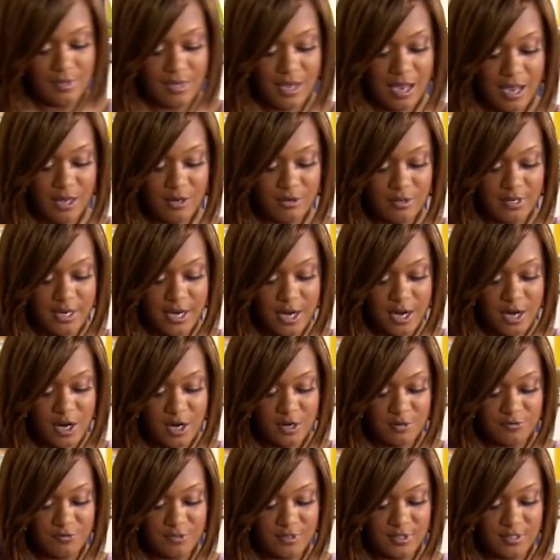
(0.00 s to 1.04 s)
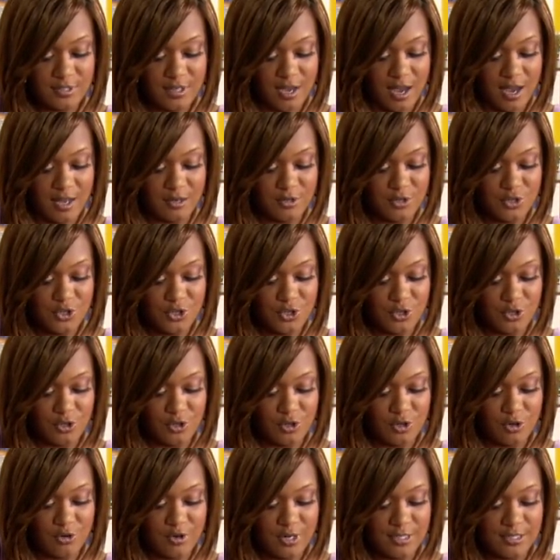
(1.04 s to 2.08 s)
I don't care if it's got sugar
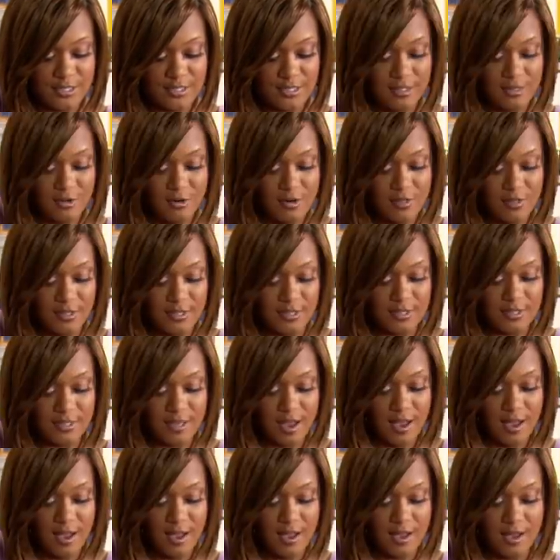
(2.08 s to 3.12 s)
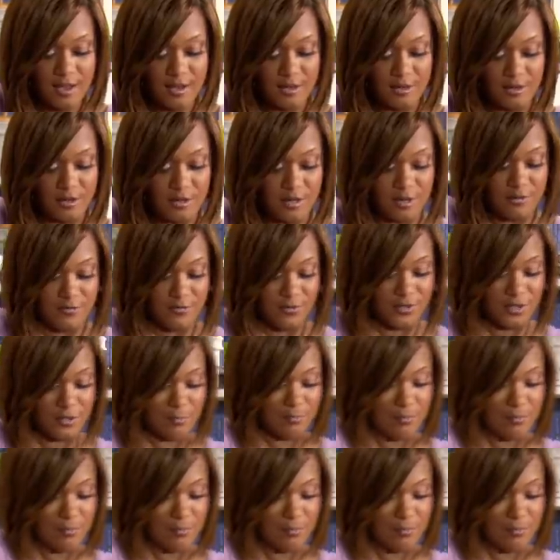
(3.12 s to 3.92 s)
crusted on the side or if it's